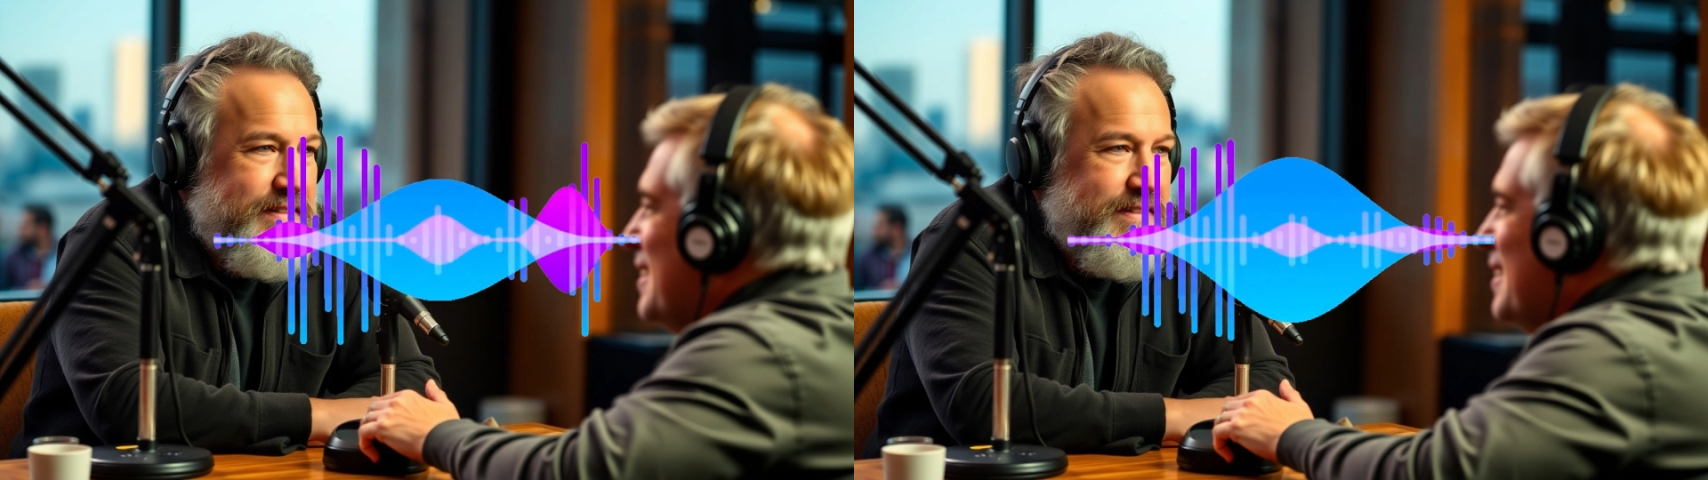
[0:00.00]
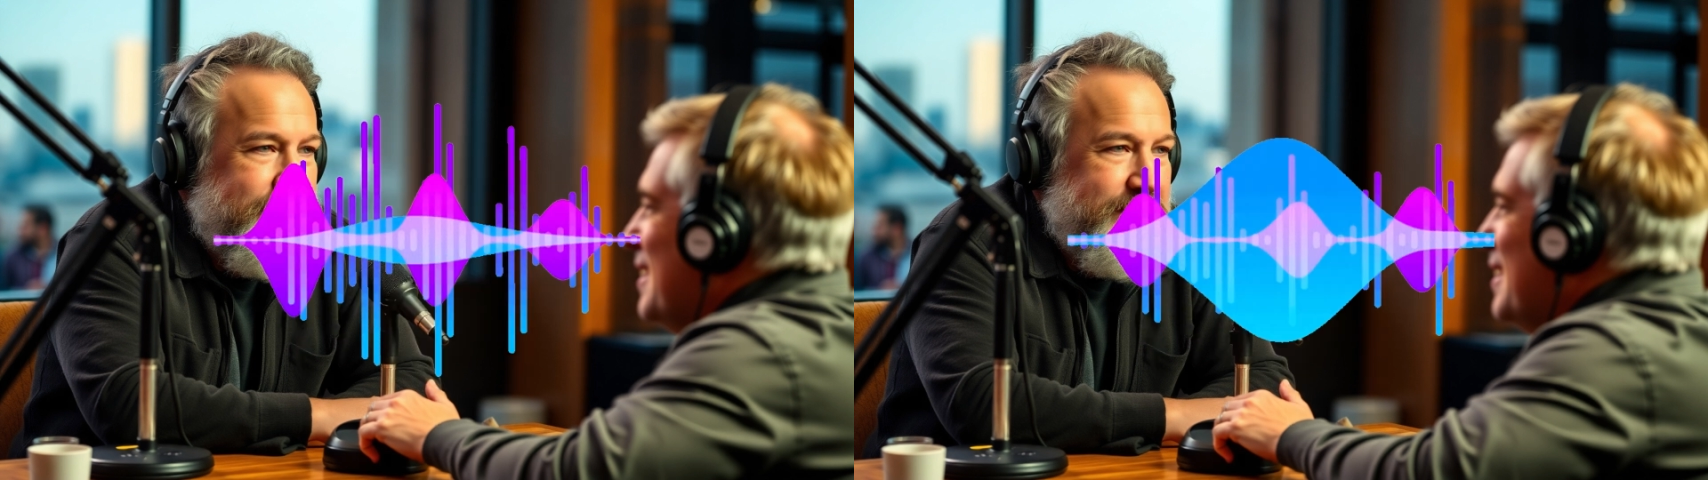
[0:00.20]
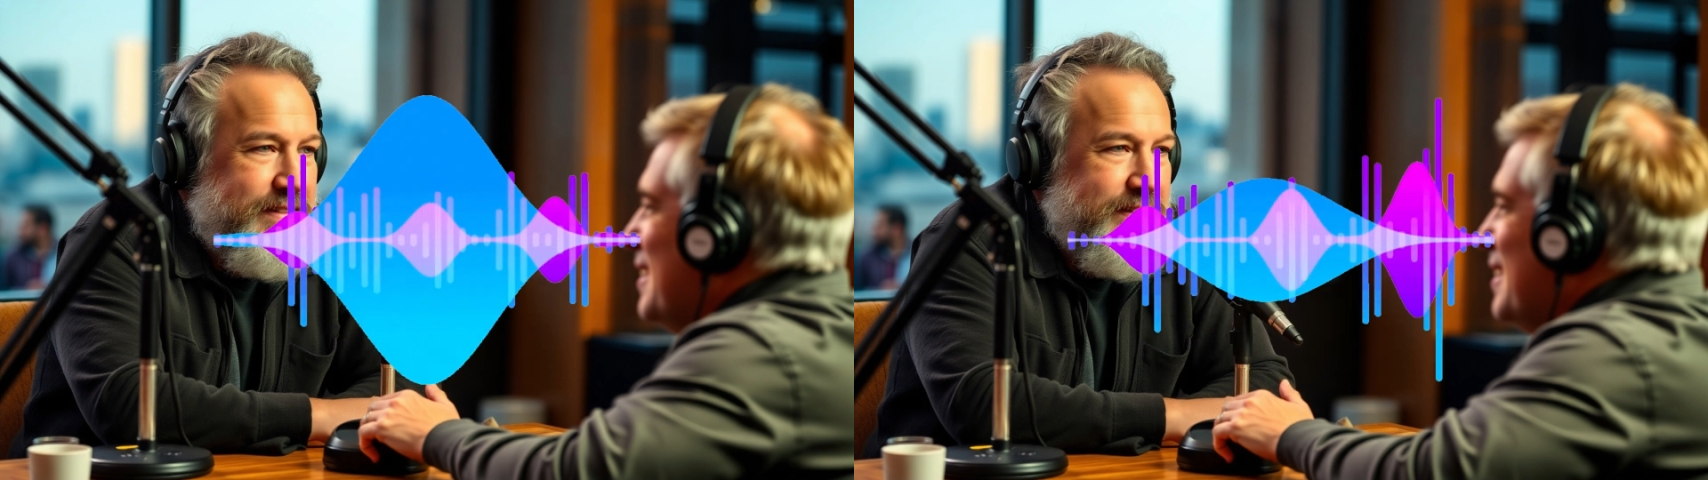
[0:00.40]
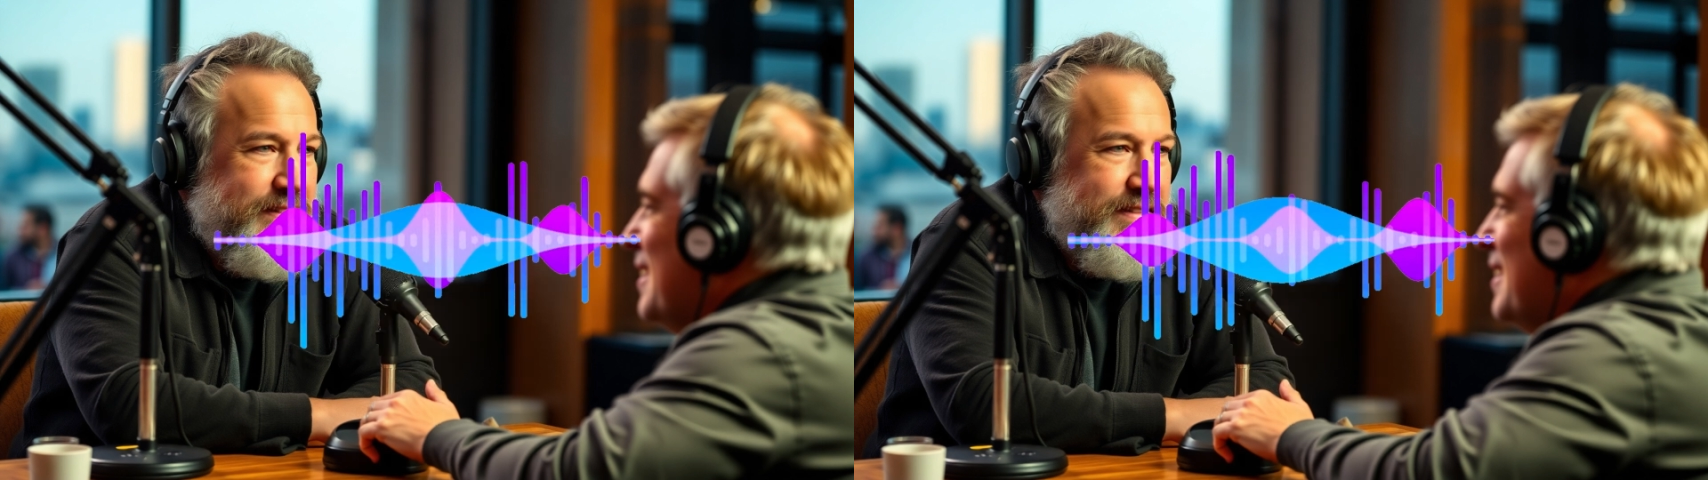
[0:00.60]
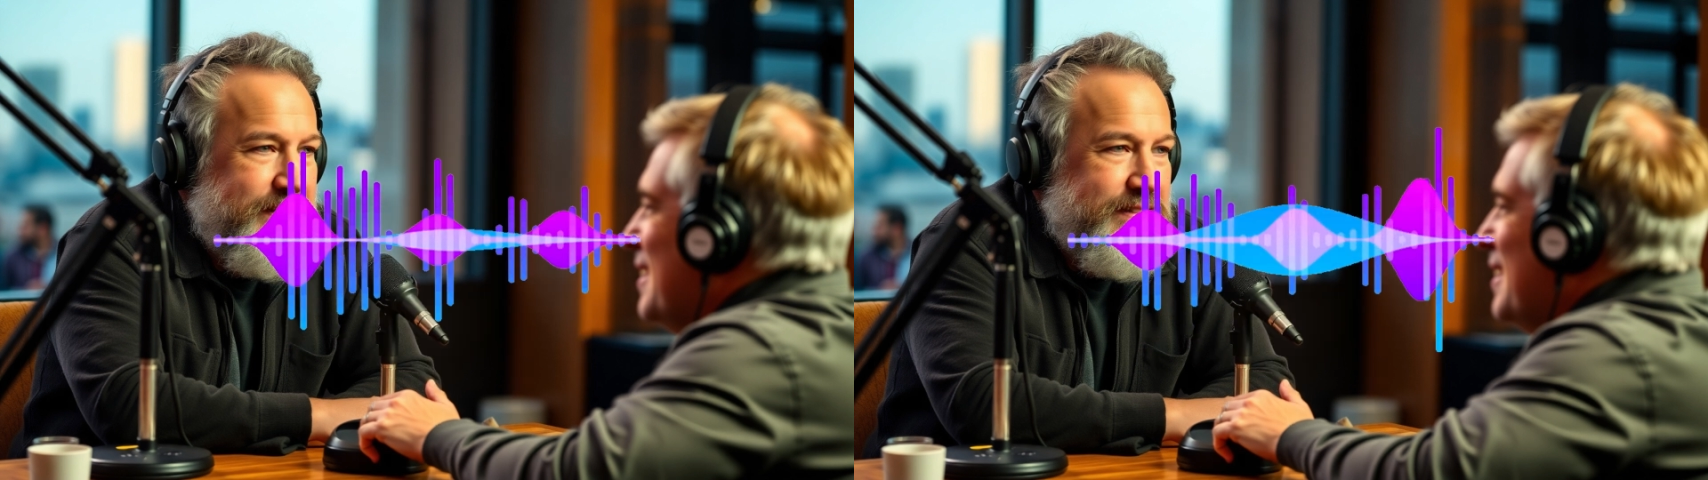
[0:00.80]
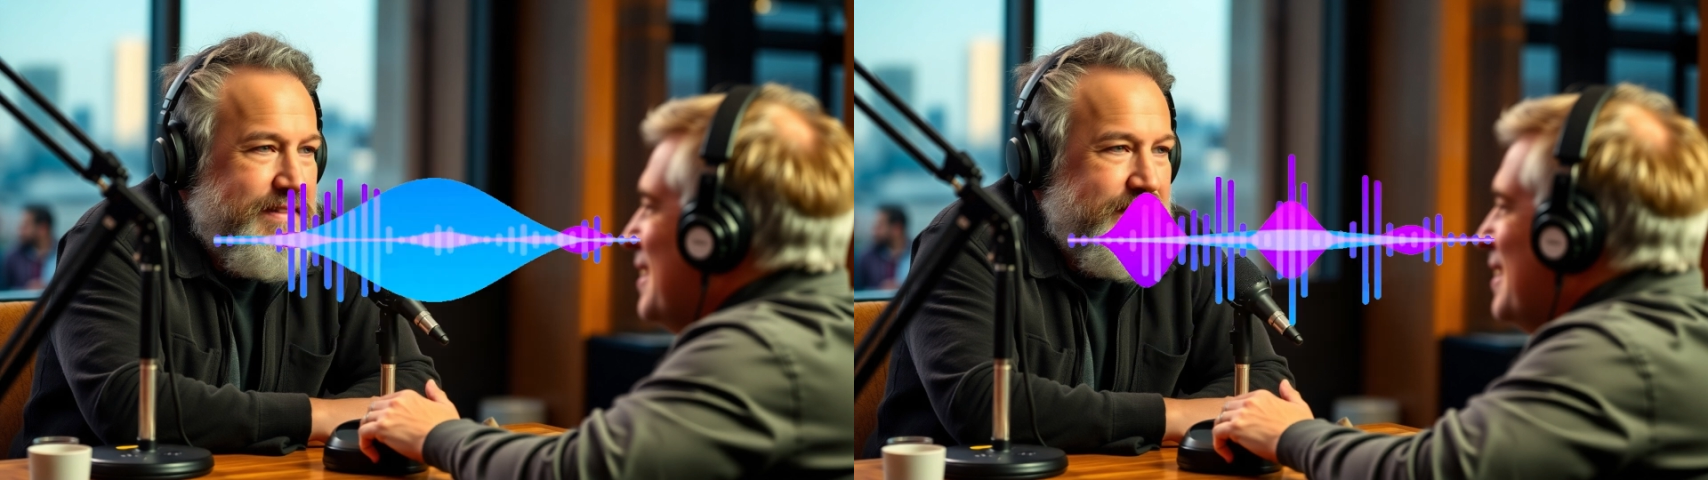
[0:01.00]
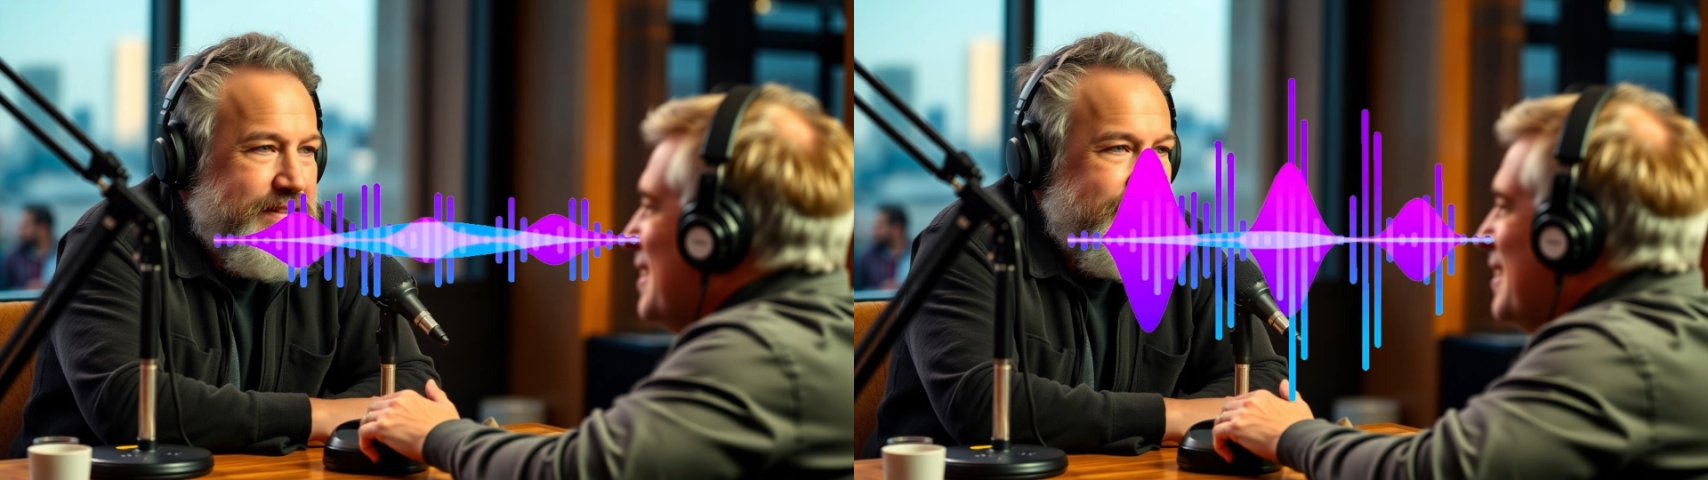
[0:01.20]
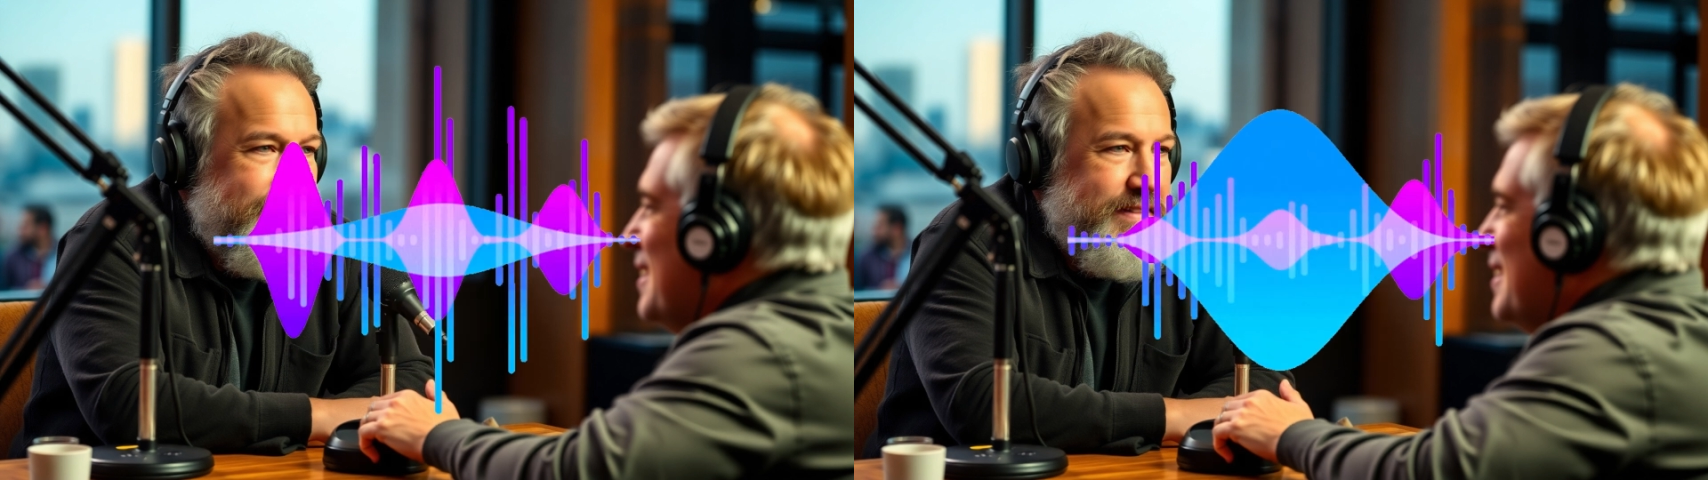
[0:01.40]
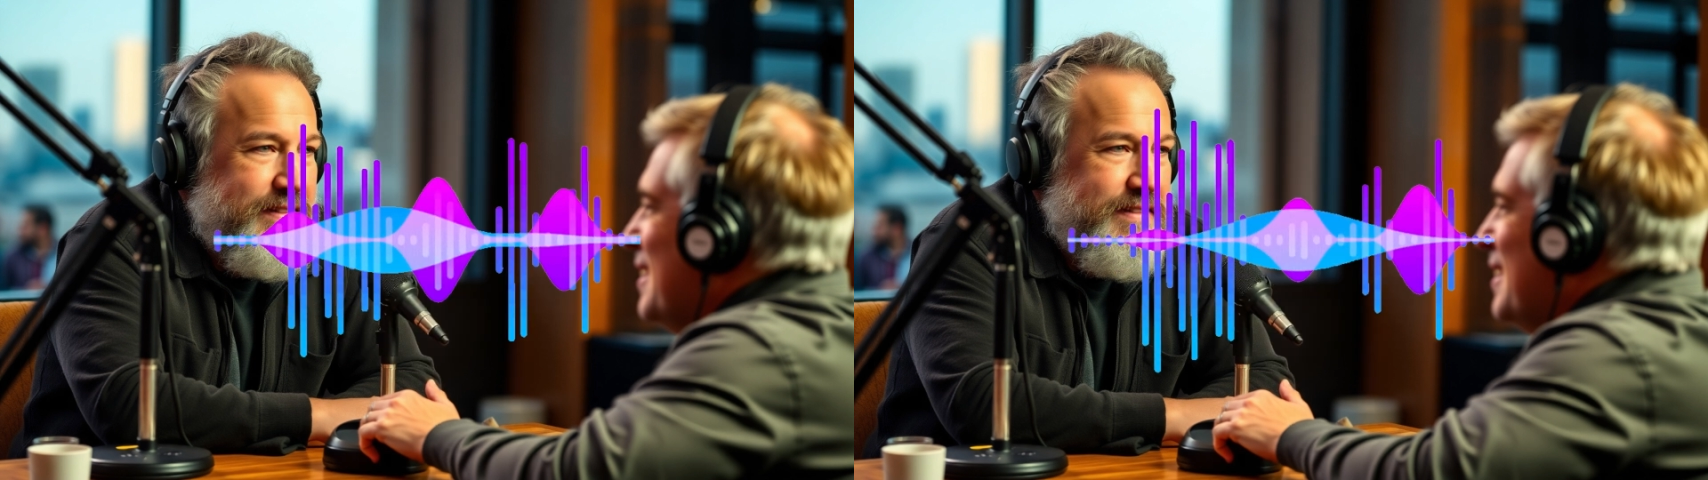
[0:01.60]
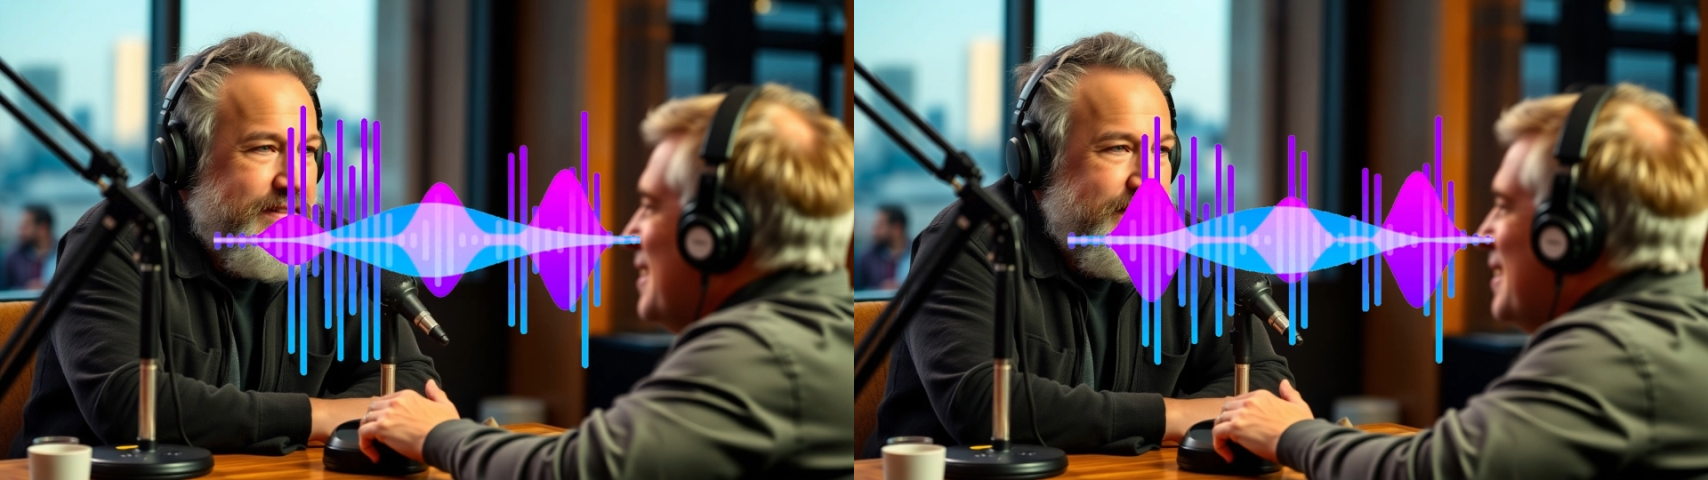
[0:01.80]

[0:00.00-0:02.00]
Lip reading: And then, the post-conscious stage,